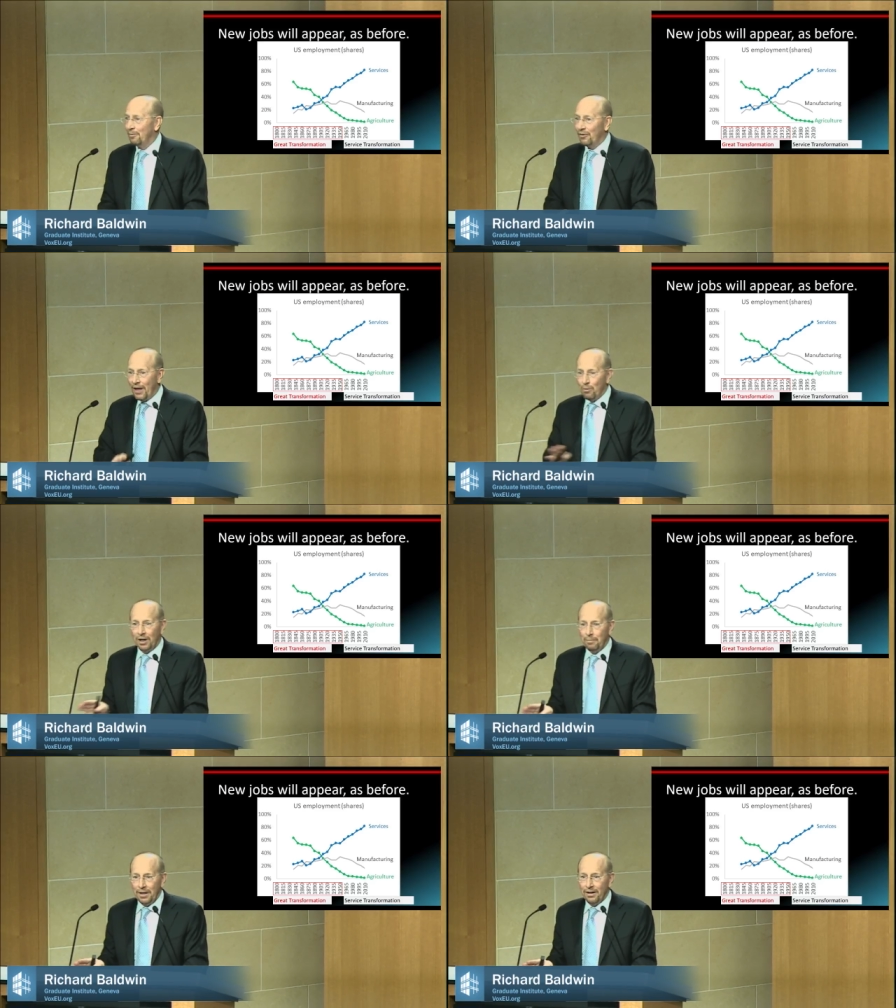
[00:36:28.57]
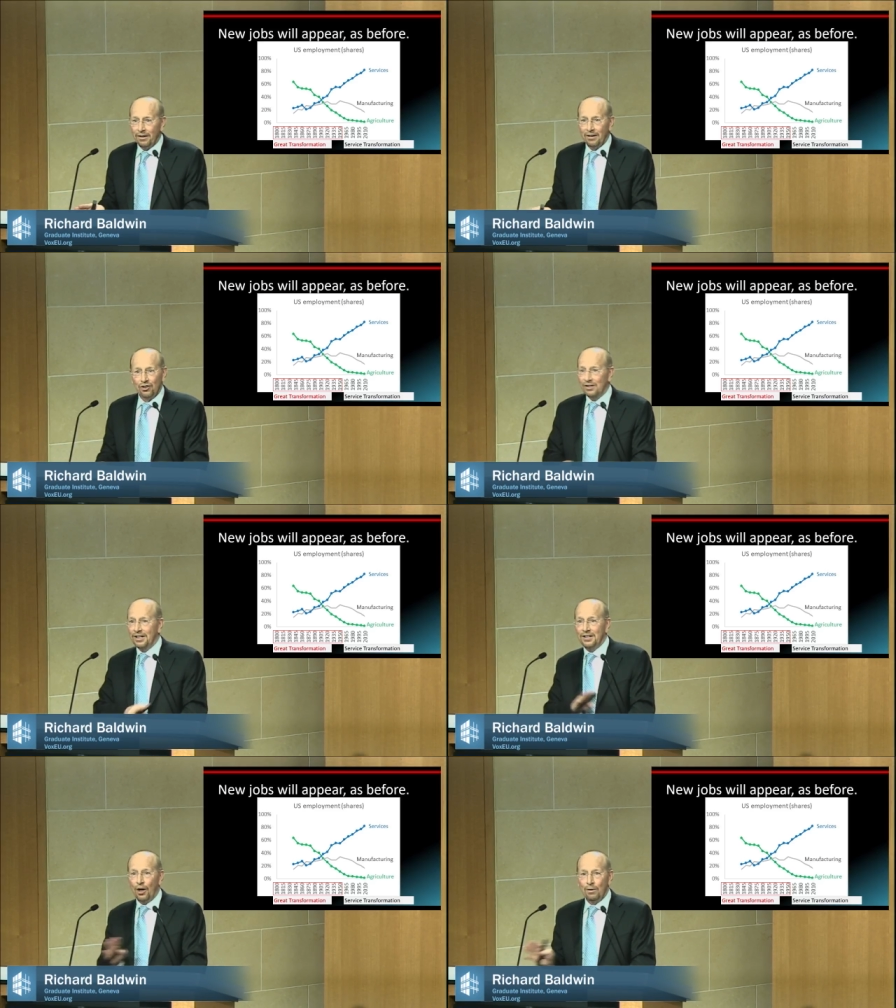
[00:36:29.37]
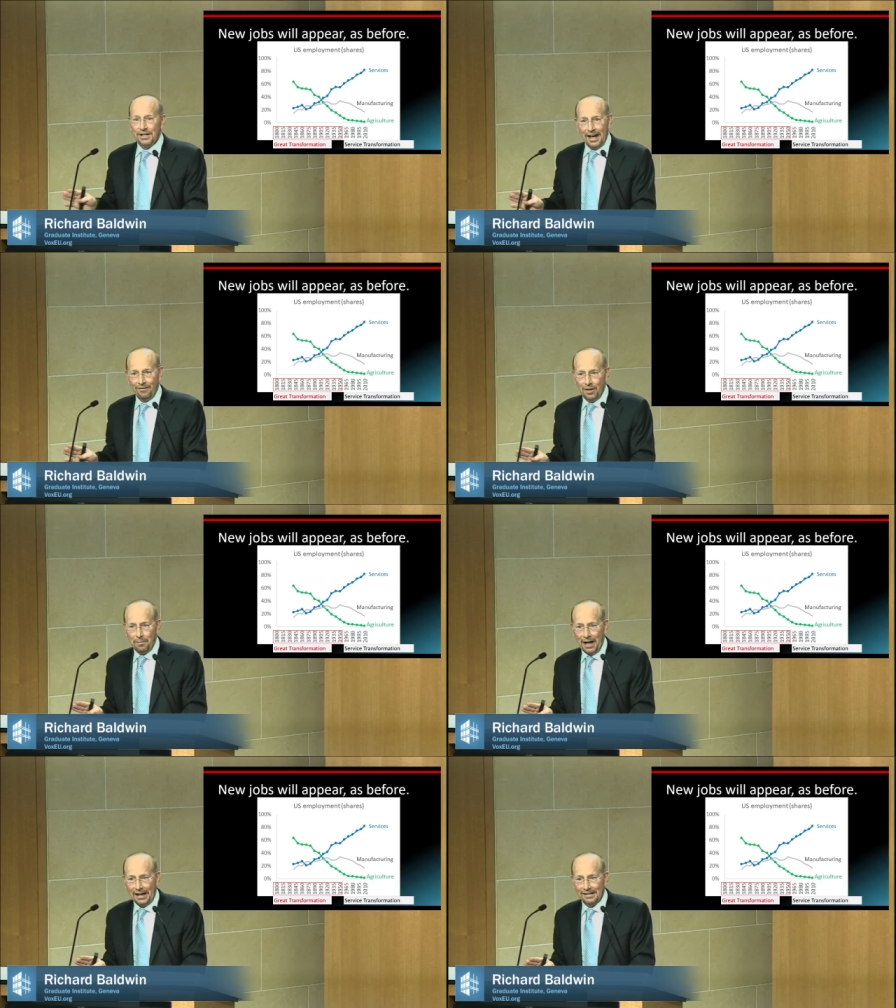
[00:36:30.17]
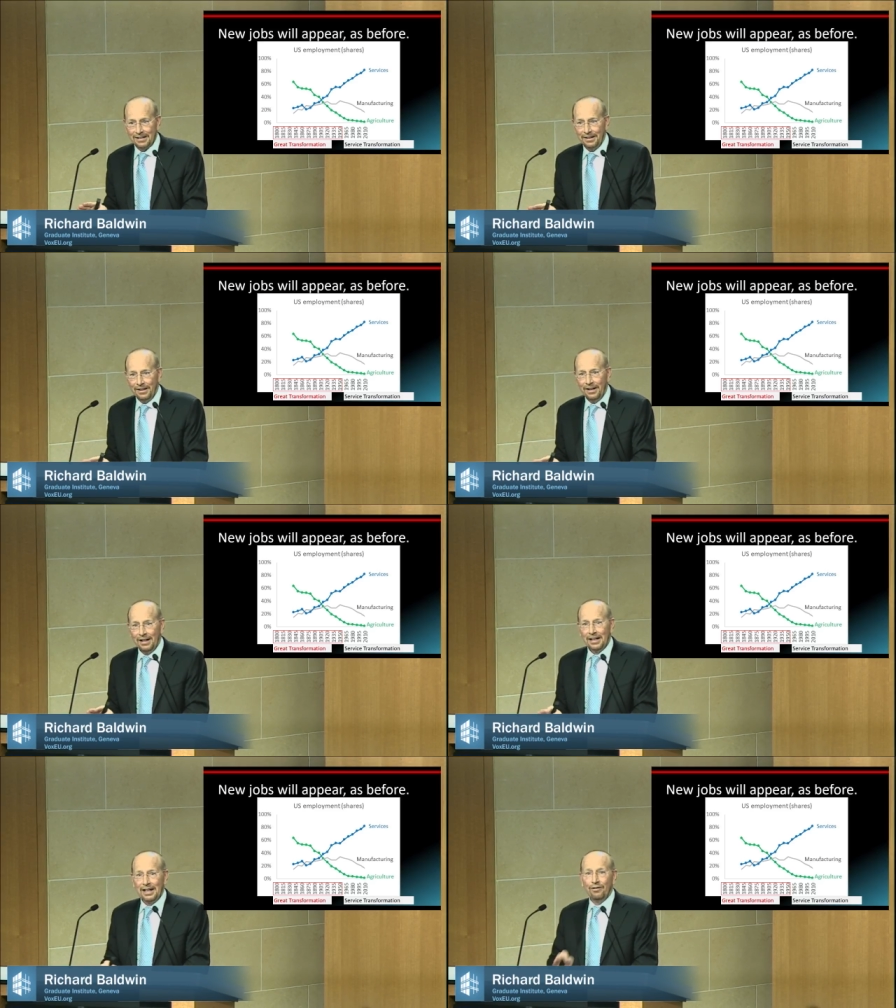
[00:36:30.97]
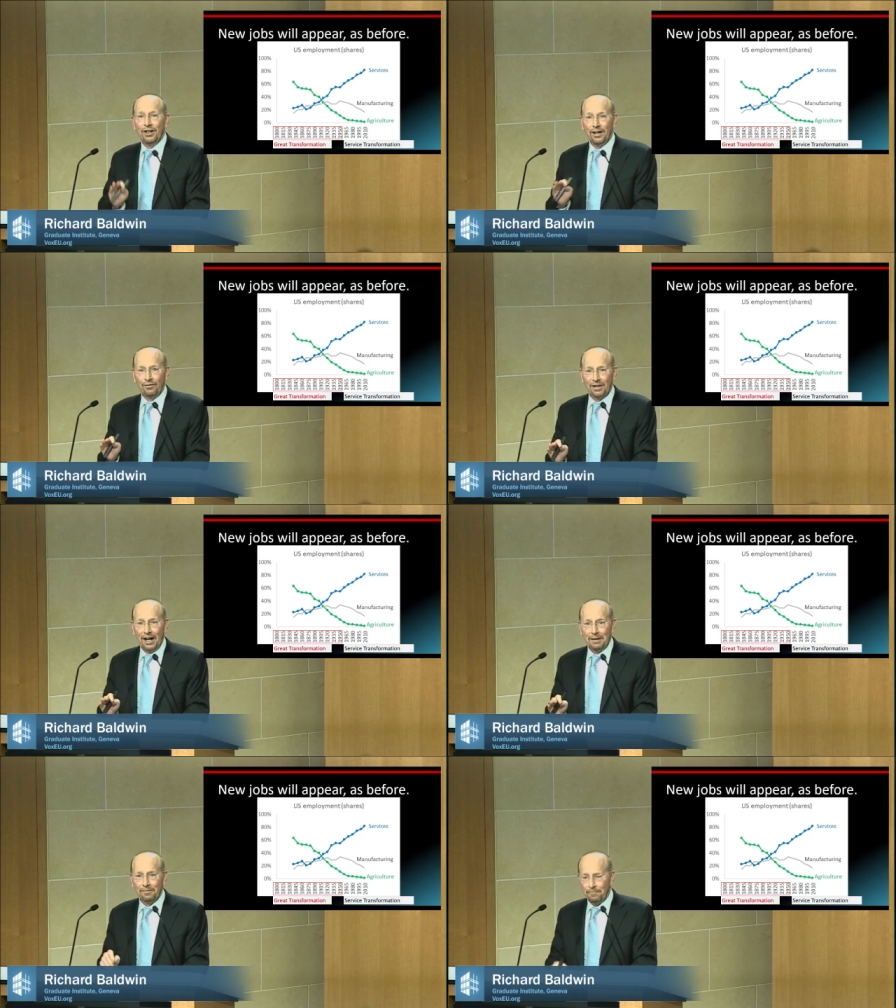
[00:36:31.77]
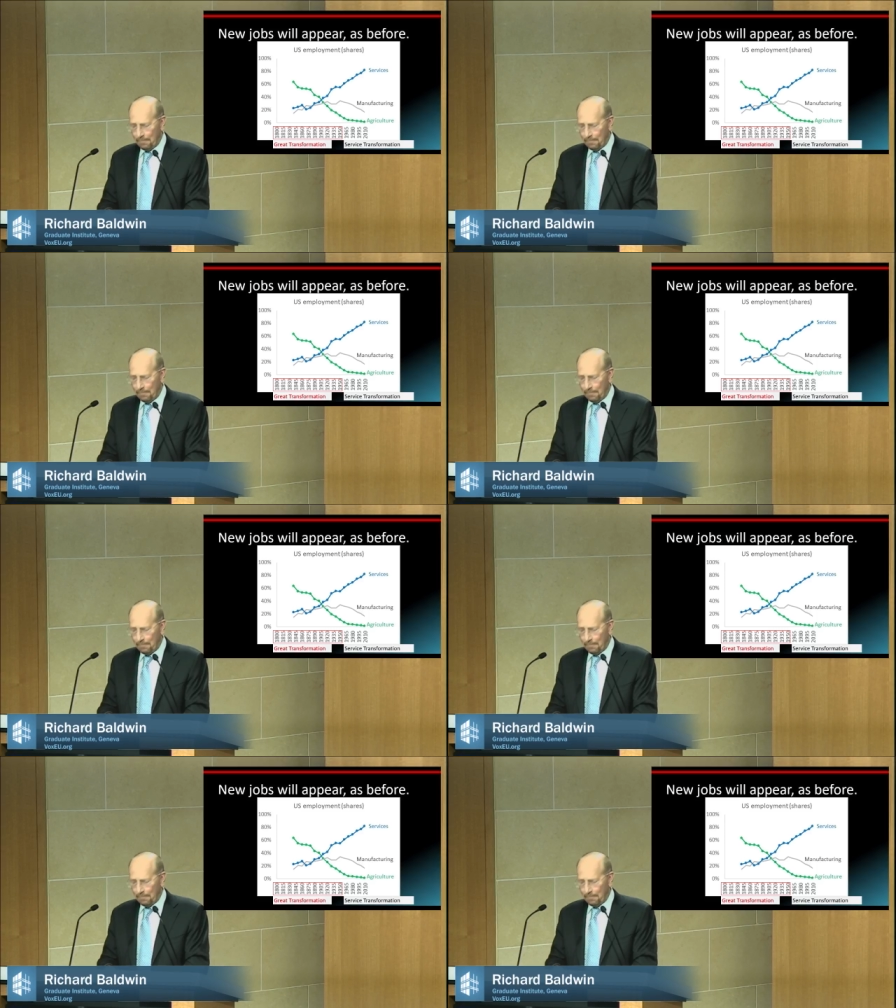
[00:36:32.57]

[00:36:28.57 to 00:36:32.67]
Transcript: But they will appear just as they always have in the past, given enough time.